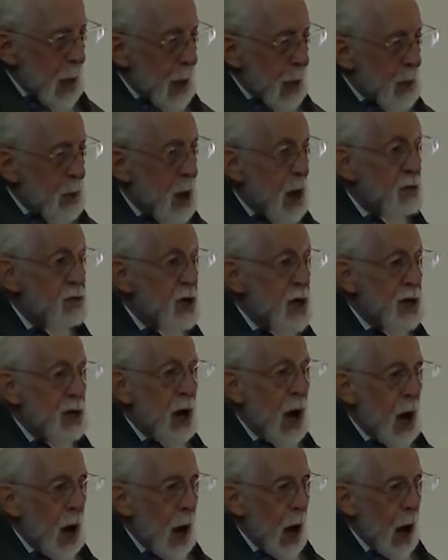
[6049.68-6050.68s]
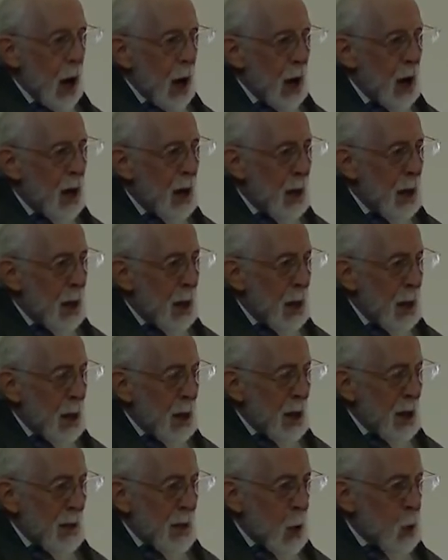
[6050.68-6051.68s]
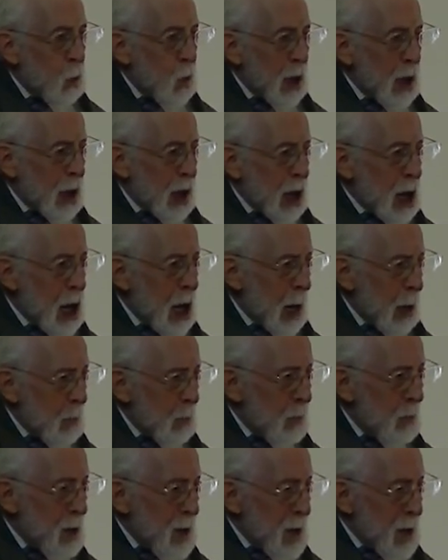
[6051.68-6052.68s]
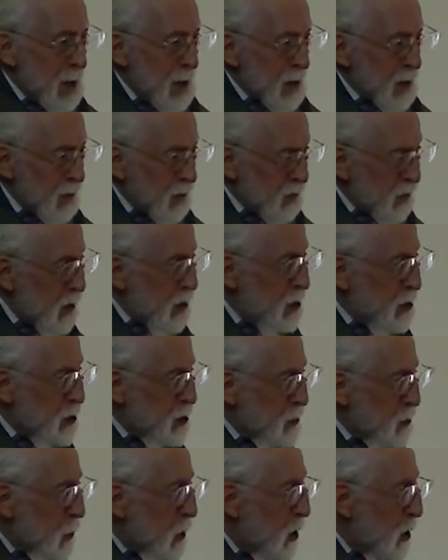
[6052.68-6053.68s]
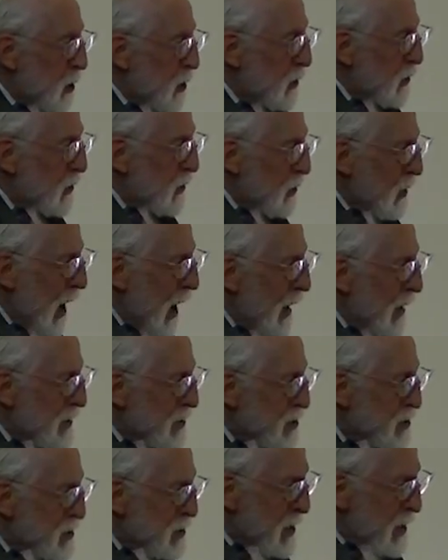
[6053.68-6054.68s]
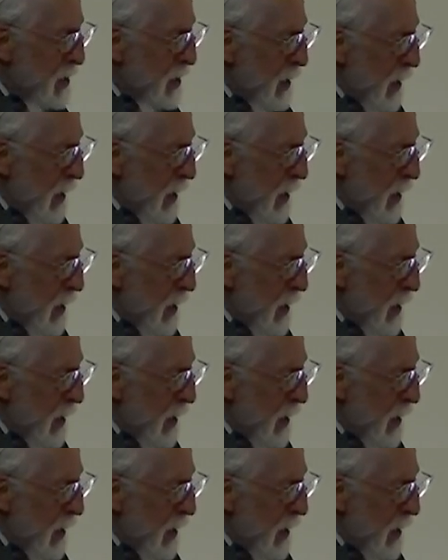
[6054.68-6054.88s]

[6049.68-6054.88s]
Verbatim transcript: And every day that we claim the finished work of Christ,